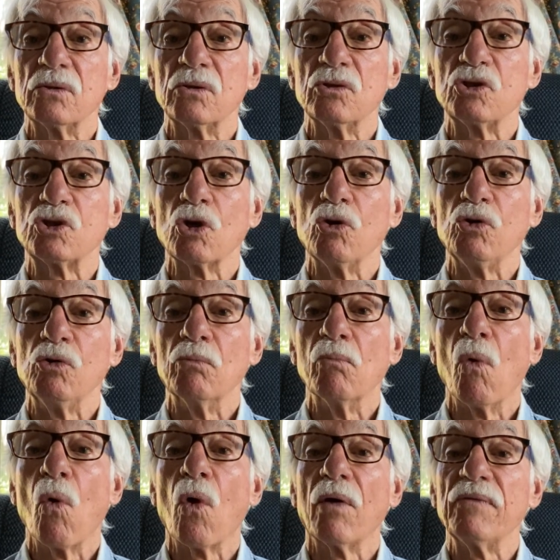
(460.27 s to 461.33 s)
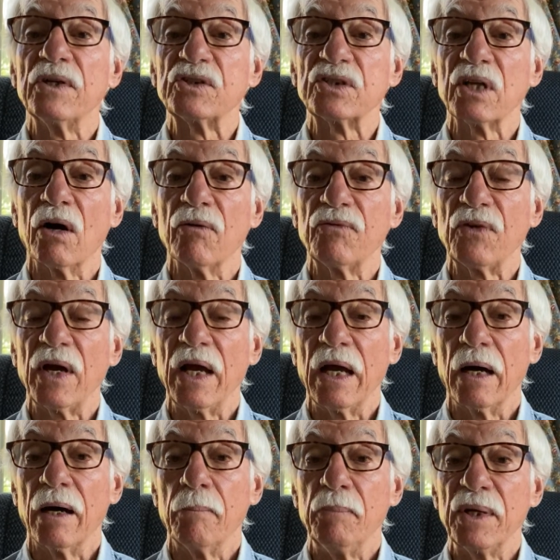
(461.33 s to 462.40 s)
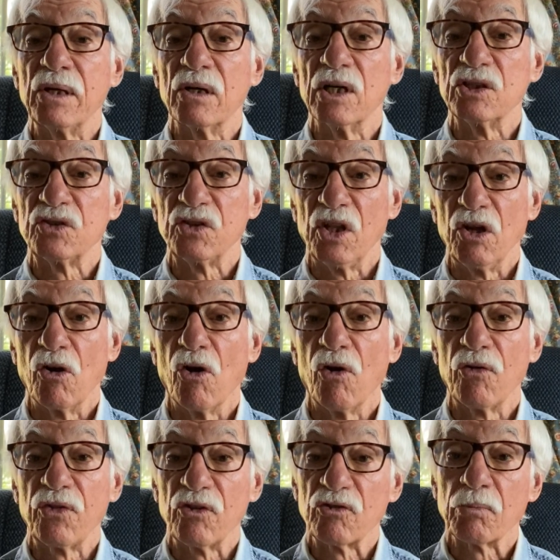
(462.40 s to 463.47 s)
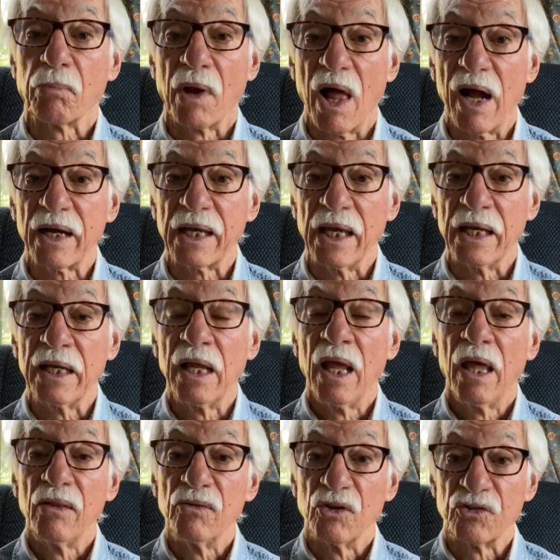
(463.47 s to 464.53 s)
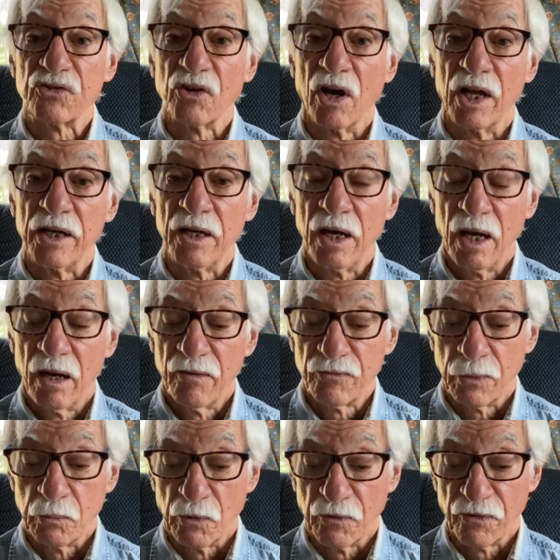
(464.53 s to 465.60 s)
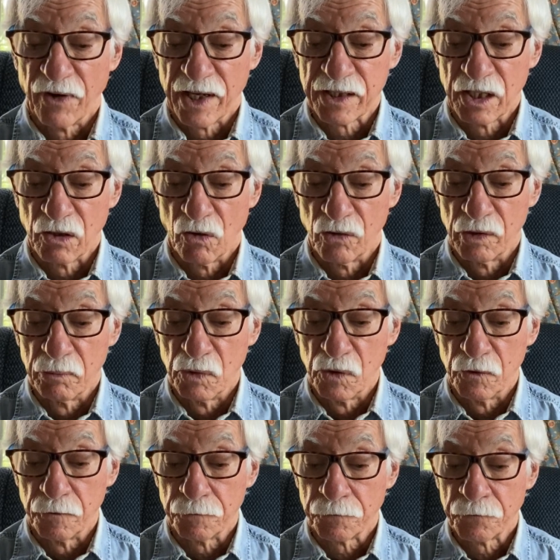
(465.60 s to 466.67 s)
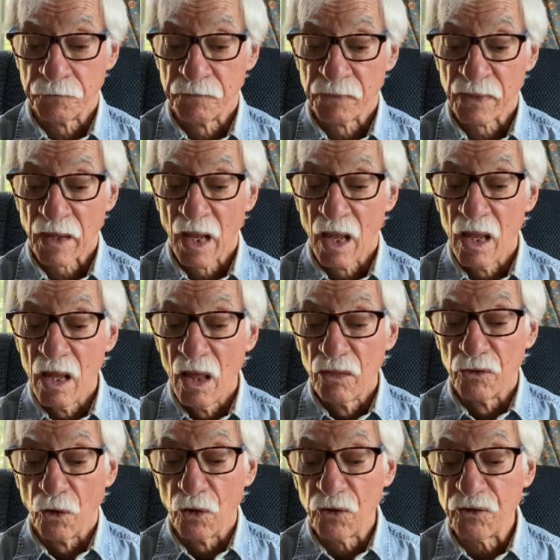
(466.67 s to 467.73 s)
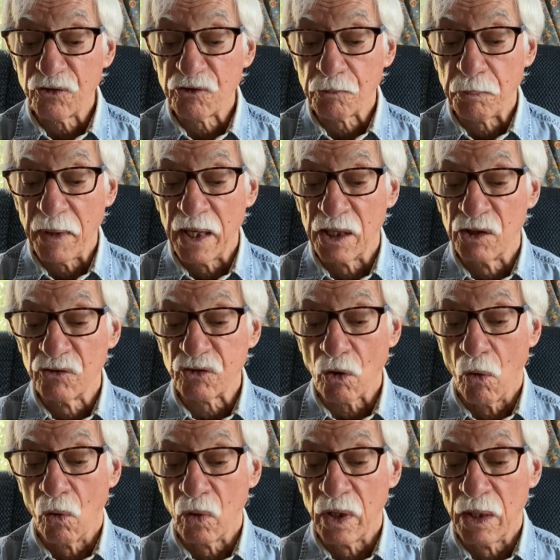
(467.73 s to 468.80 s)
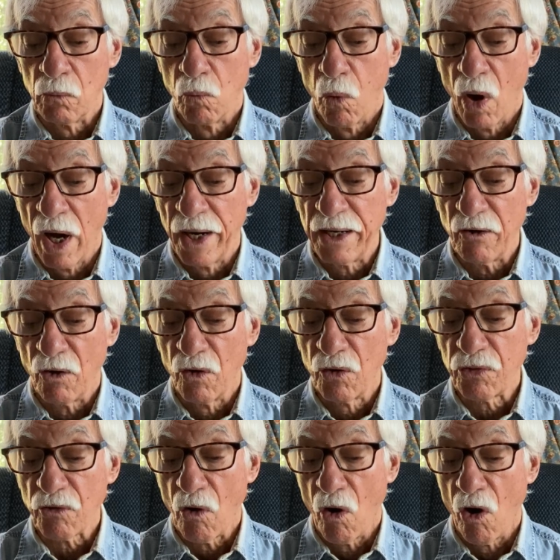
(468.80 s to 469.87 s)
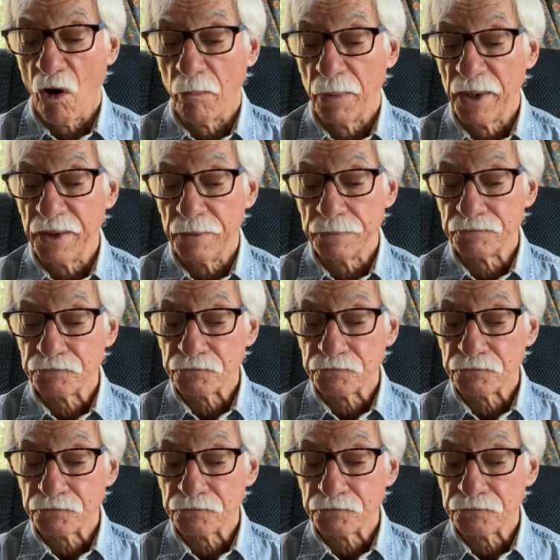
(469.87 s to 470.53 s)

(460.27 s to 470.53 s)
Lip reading: show you more of itself because the Earth is blocking the sun from reflecting on the moon. The Earth spins only one Earth orbit